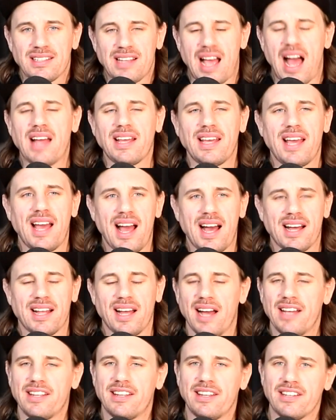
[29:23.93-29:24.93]

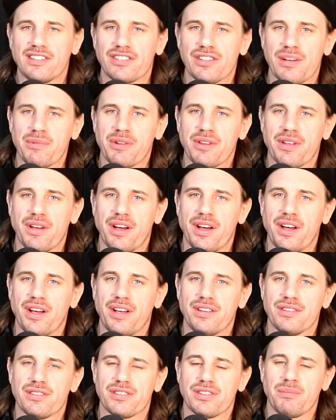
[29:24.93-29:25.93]
I think some of
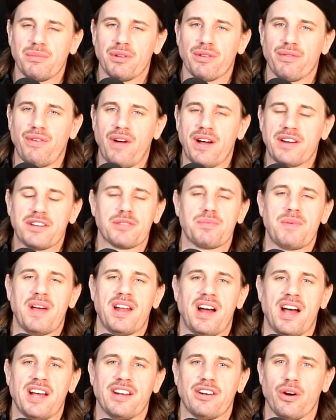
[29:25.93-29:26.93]
the finest men I